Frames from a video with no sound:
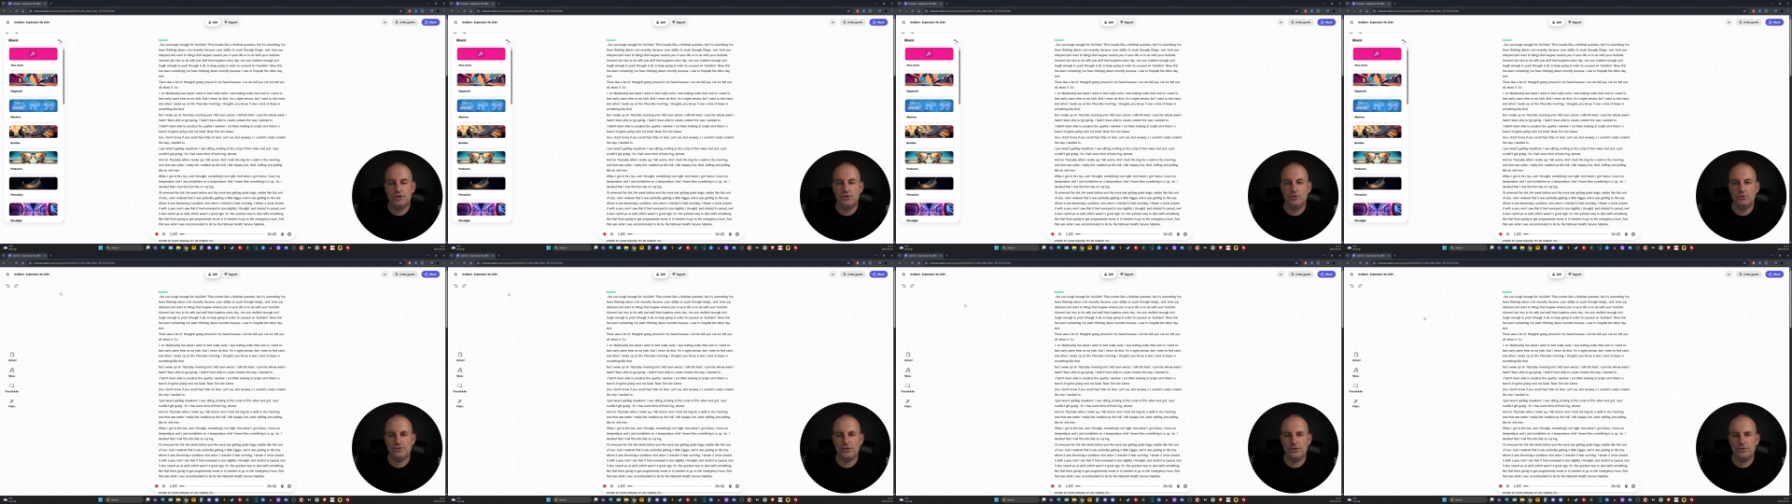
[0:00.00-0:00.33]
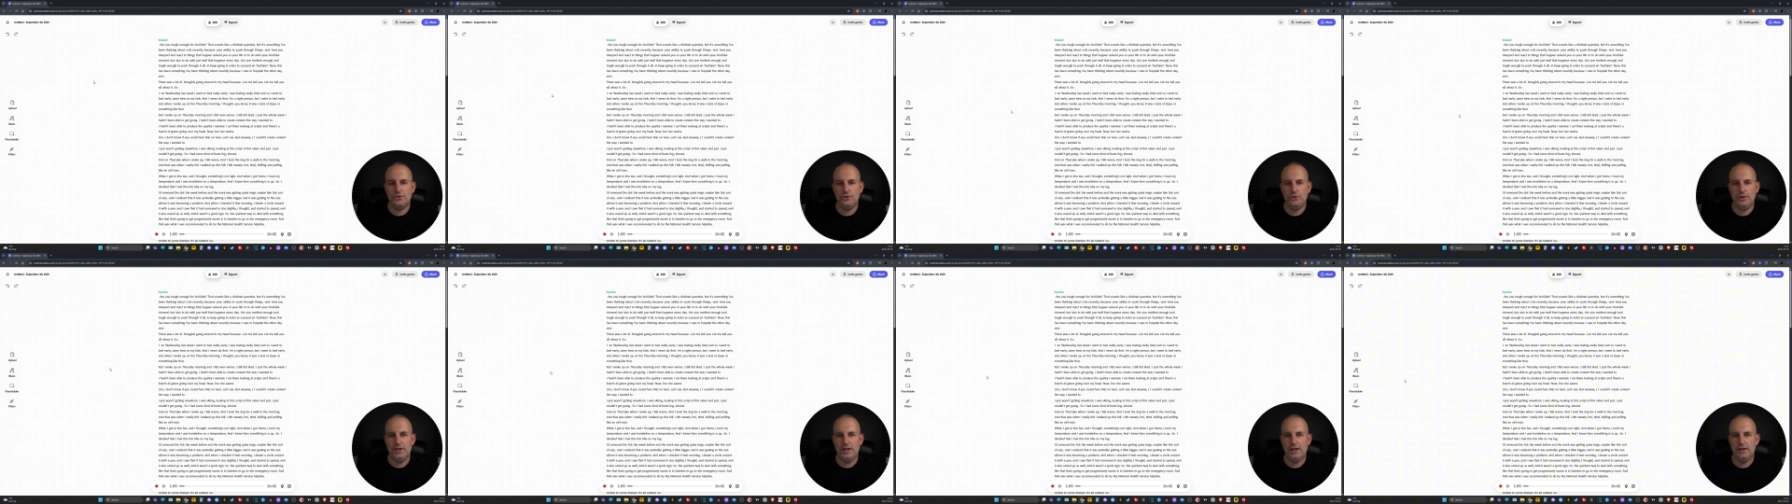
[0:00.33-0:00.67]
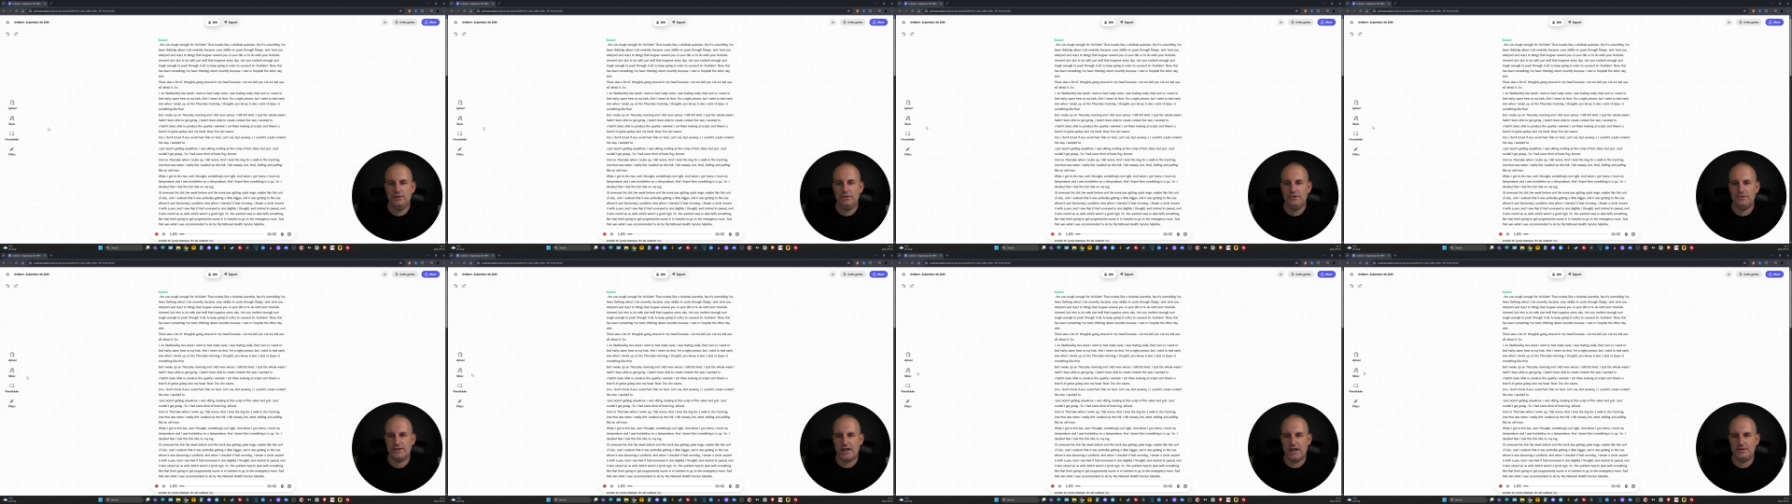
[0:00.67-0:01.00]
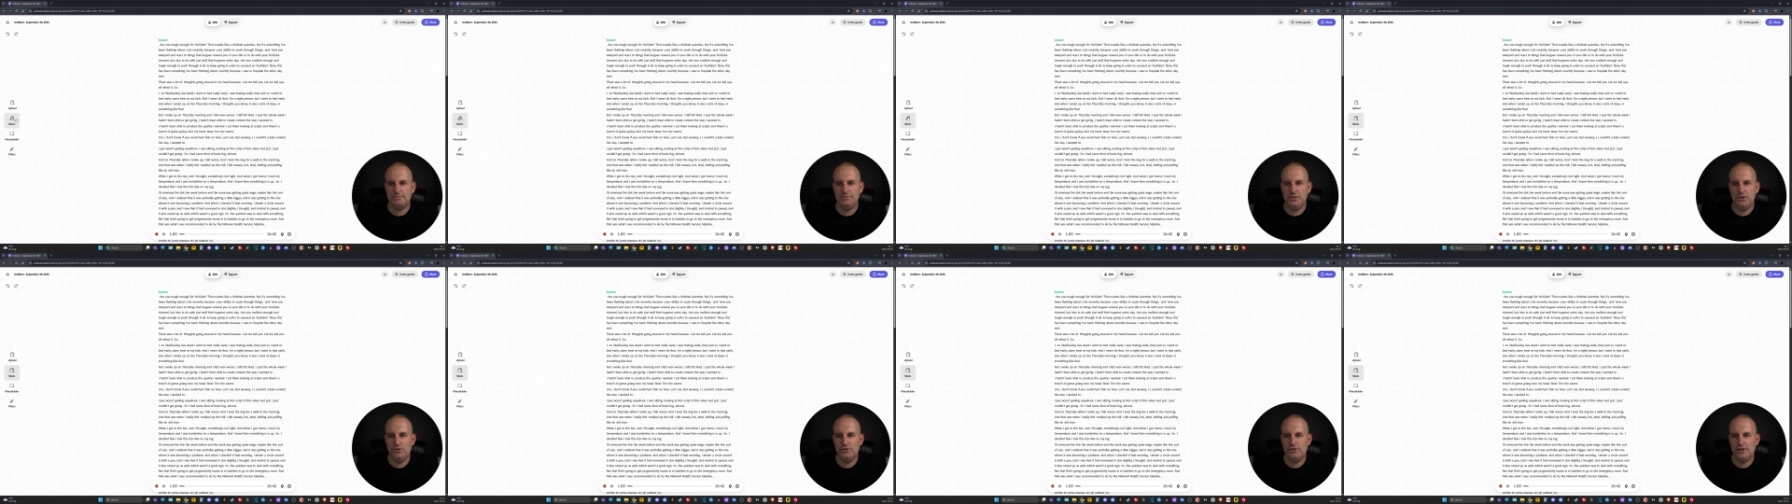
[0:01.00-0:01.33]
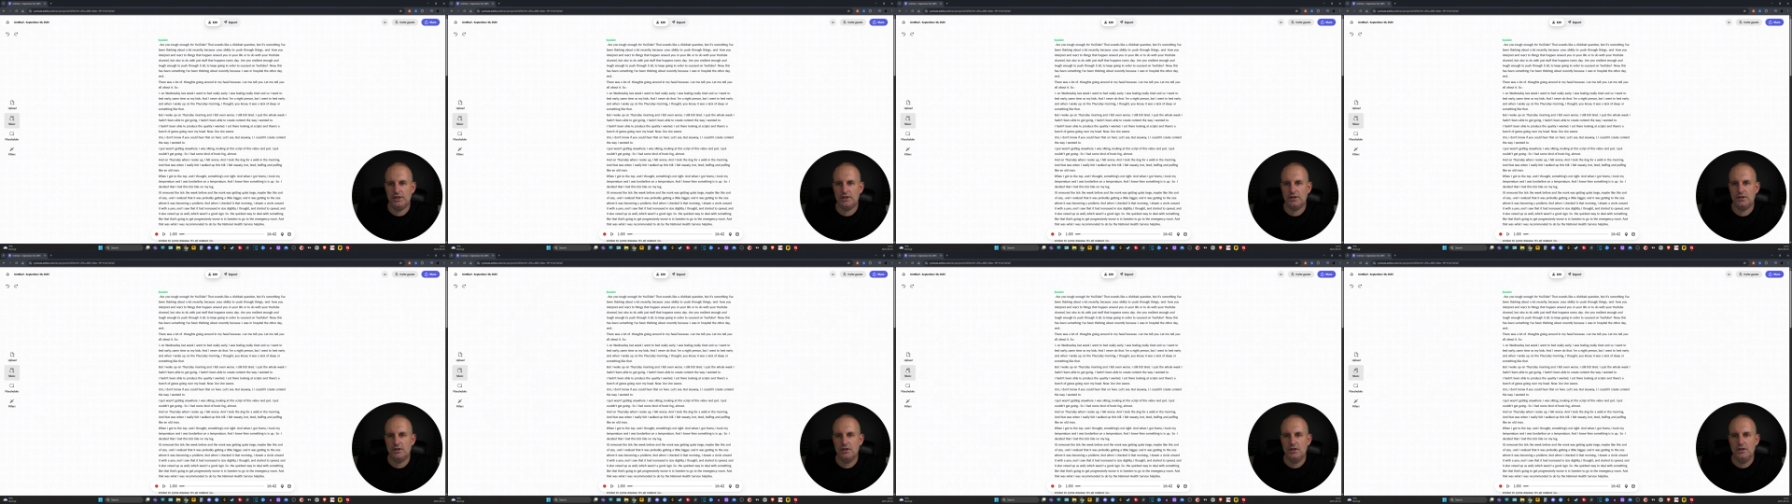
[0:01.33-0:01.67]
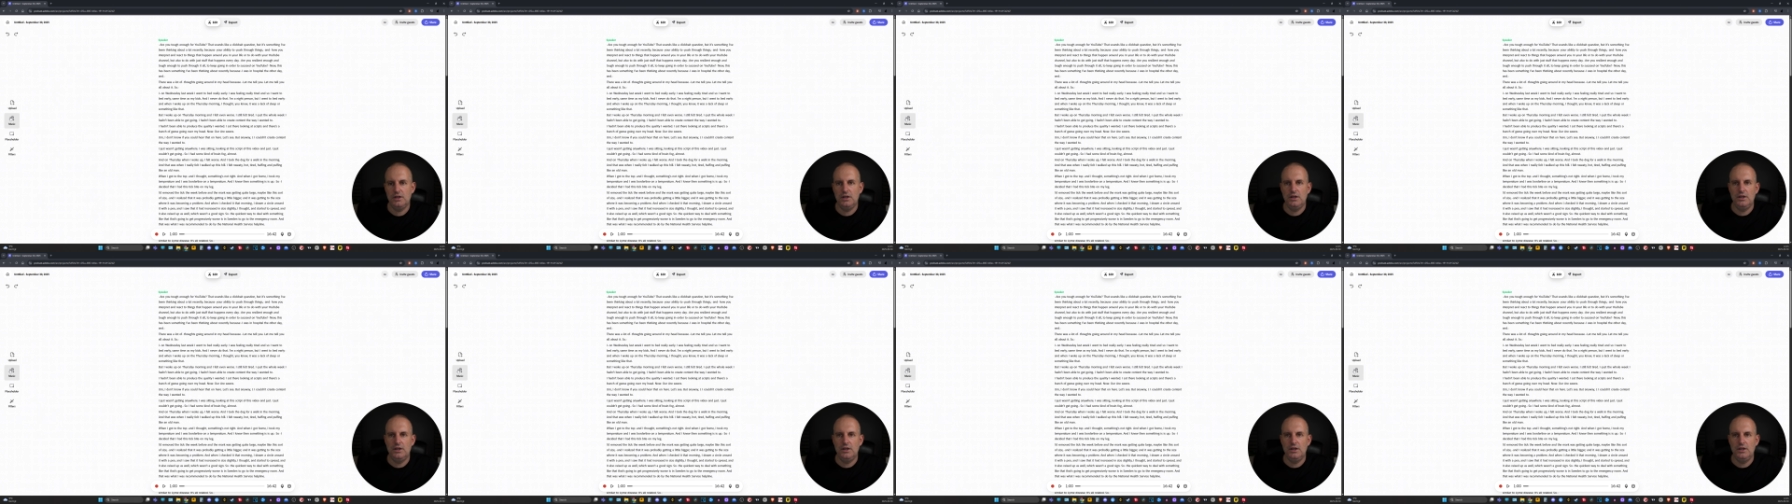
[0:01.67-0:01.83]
you can also do here is add music.